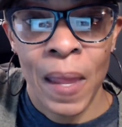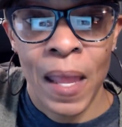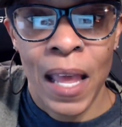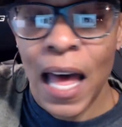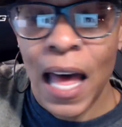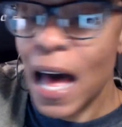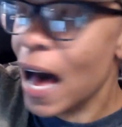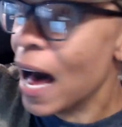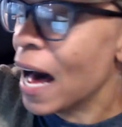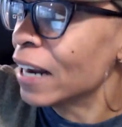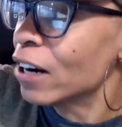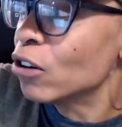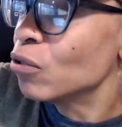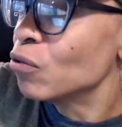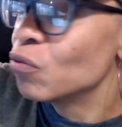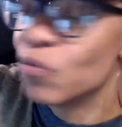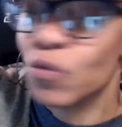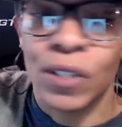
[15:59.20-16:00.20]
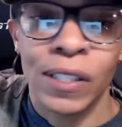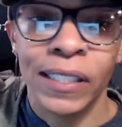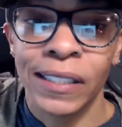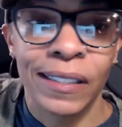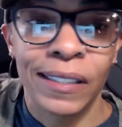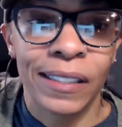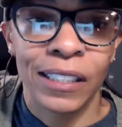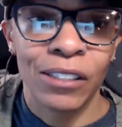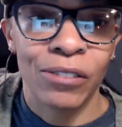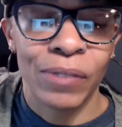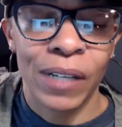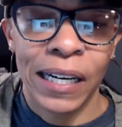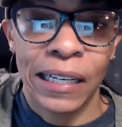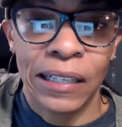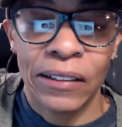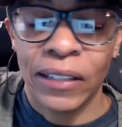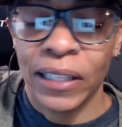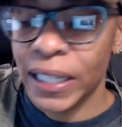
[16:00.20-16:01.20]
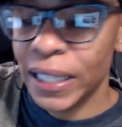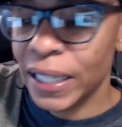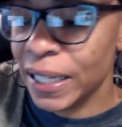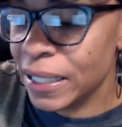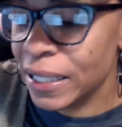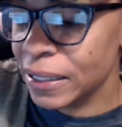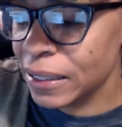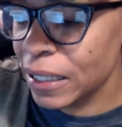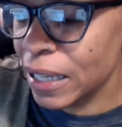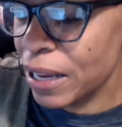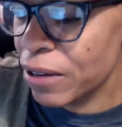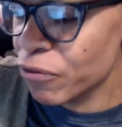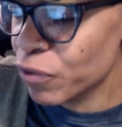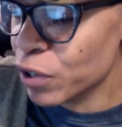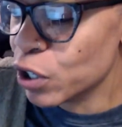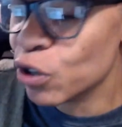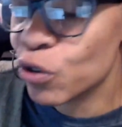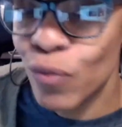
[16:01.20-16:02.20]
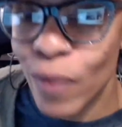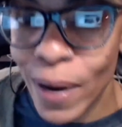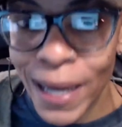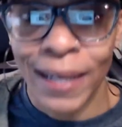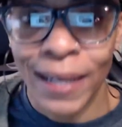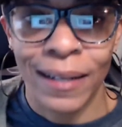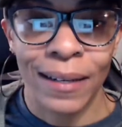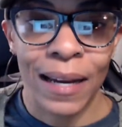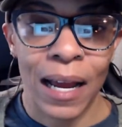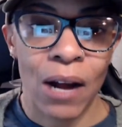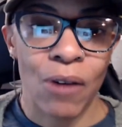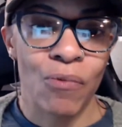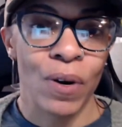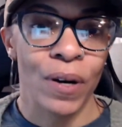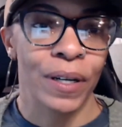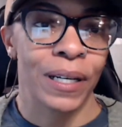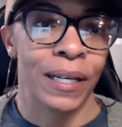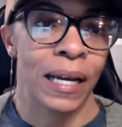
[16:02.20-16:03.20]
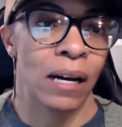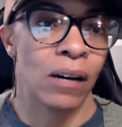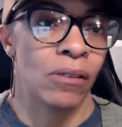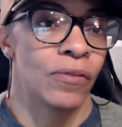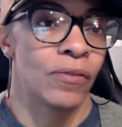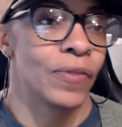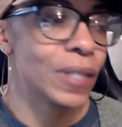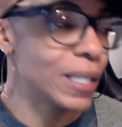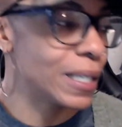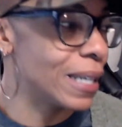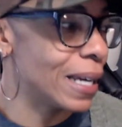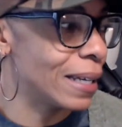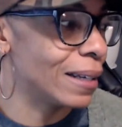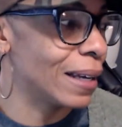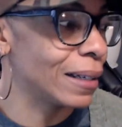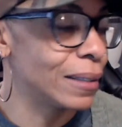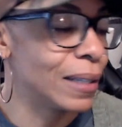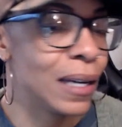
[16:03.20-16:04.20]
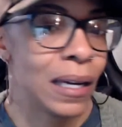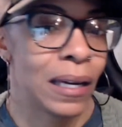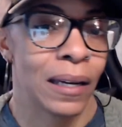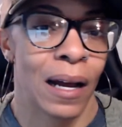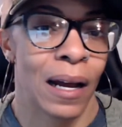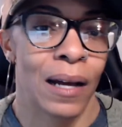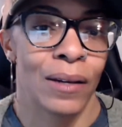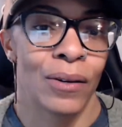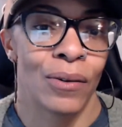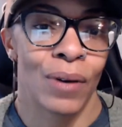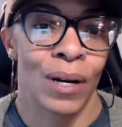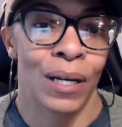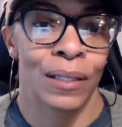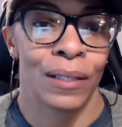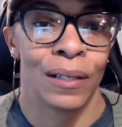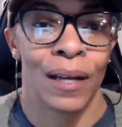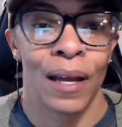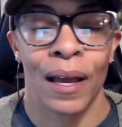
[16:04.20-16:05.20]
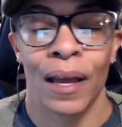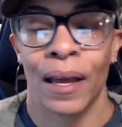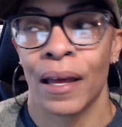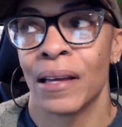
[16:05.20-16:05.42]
I don't want to sit around and regret not working out for the day. Like, dang, I know I could have.